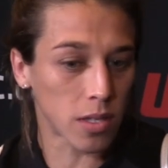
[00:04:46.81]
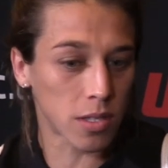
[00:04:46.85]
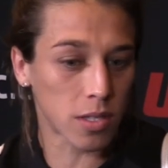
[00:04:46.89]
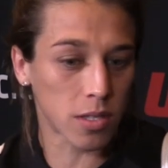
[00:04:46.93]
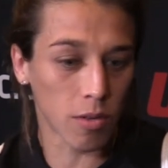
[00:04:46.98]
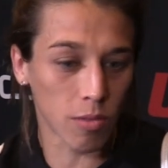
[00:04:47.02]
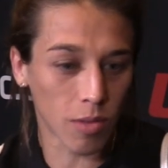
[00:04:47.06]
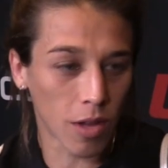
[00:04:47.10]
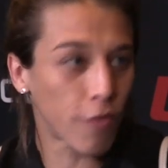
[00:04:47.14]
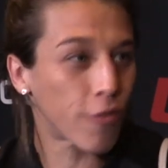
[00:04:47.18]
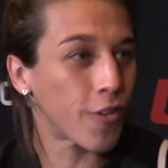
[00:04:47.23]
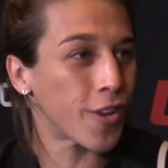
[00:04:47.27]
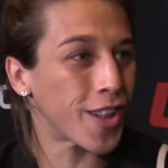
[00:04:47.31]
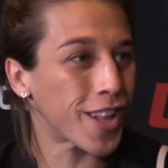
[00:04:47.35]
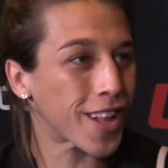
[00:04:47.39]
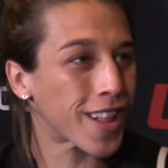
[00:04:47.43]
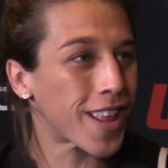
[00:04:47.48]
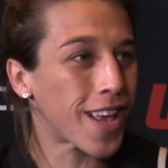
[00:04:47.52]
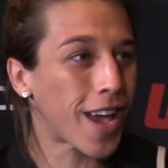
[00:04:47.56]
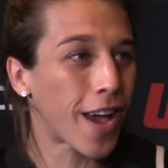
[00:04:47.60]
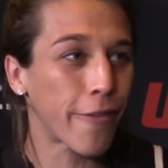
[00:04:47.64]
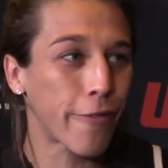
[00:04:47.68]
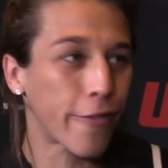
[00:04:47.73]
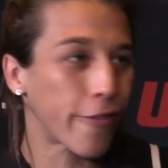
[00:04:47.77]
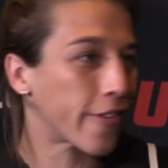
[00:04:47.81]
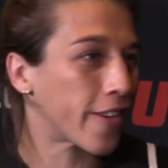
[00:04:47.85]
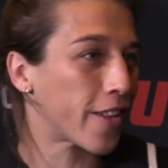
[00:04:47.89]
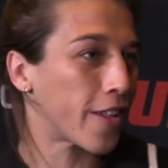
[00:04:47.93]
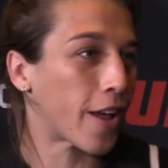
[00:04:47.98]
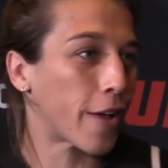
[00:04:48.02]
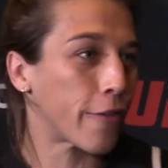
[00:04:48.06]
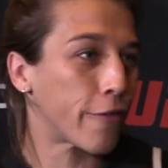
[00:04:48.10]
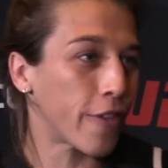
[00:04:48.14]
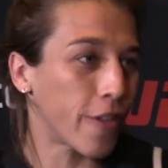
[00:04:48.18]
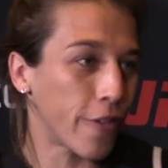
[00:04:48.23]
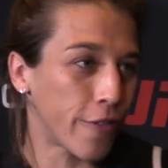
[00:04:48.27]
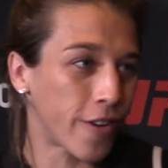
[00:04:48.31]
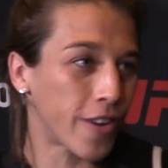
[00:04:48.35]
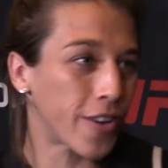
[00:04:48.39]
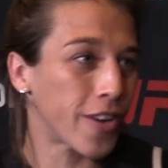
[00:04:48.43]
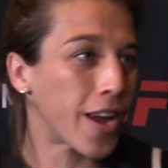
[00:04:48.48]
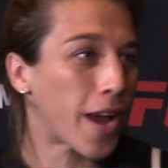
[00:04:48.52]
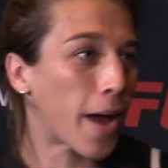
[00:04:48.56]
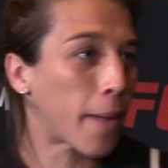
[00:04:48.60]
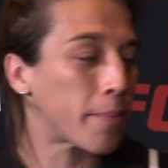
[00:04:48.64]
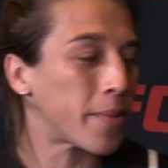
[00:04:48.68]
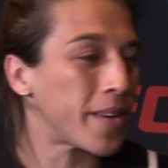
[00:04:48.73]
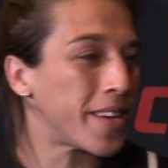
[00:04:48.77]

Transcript: So definitely, I feel very happy.